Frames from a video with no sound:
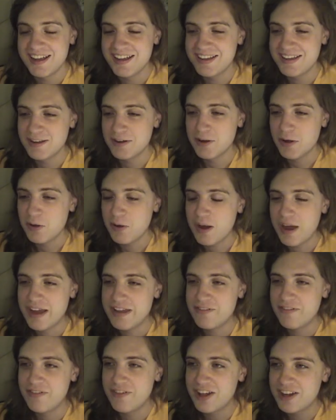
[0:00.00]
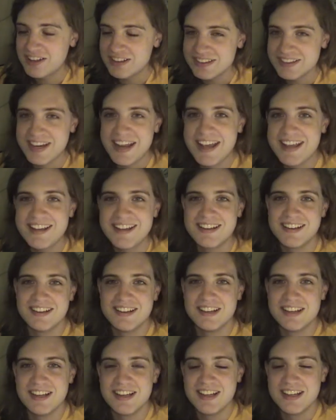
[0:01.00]
You know, I felt
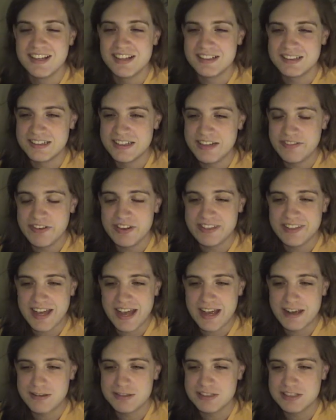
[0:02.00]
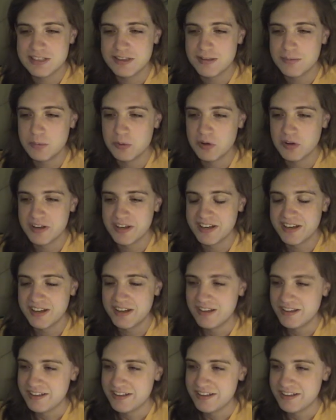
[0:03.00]
naked leaving the house in the morning.